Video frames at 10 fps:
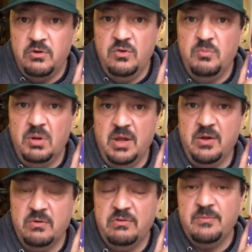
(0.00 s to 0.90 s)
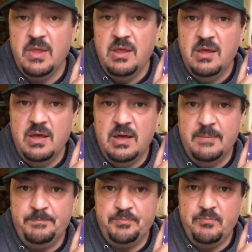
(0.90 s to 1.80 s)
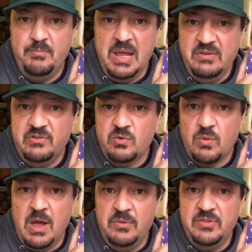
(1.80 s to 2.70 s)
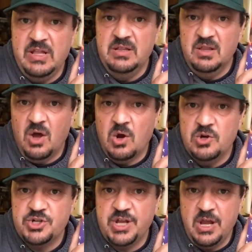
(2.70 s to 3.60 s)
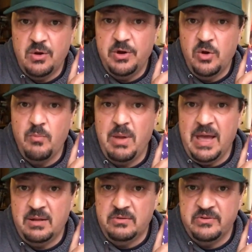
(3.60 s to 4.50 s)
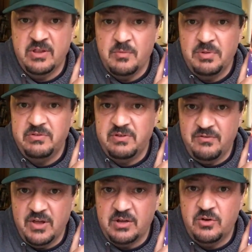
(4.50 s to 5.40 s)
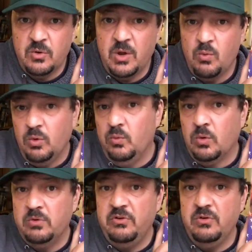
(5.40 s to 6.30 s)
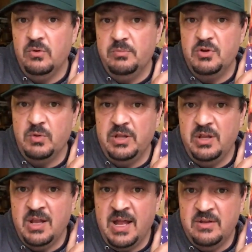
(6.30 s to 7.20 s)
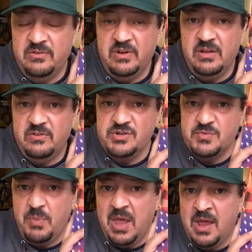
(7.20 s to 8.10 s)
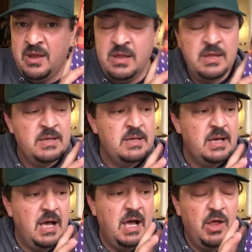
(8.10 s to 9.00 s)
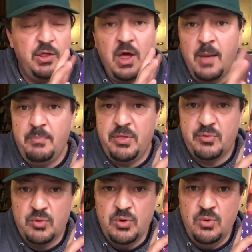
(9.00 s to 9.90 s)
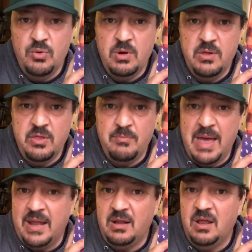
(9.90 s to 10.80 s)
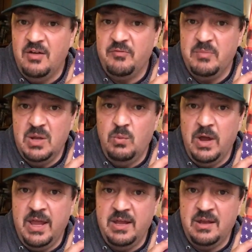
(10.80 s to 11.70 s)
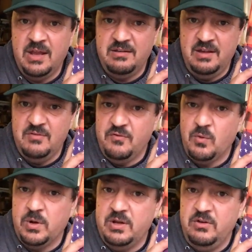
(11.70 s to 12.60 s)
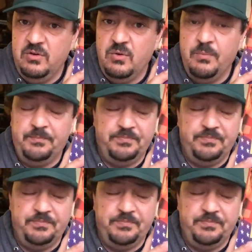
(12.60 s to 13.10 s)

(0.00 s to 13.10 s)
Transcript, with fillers: two players um, based around the large carrier battles in the Pacific during World War II between the United States and Japan uh, up through the Battle of Midway in 1942.